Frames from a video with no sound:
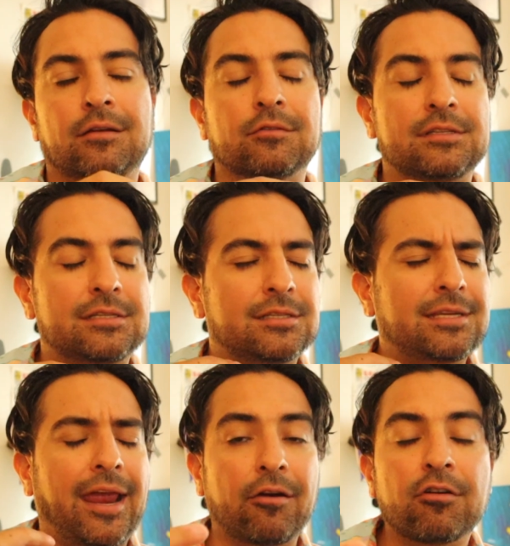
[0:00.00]
what's
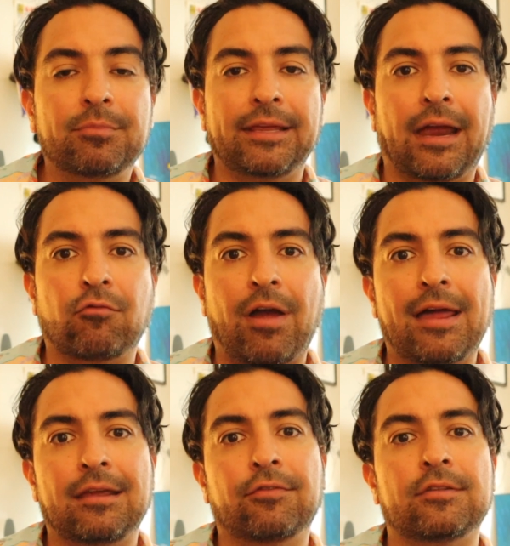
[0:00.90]
terribly
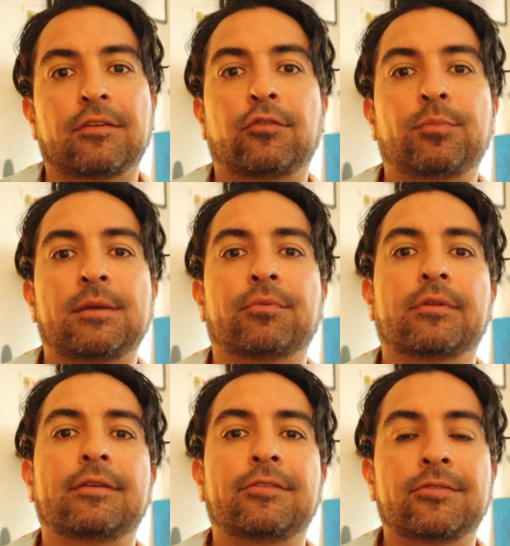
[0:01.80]
ironic for these people
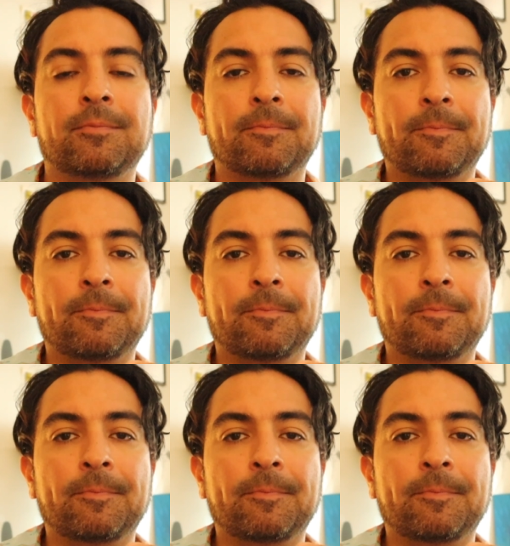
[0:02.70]
is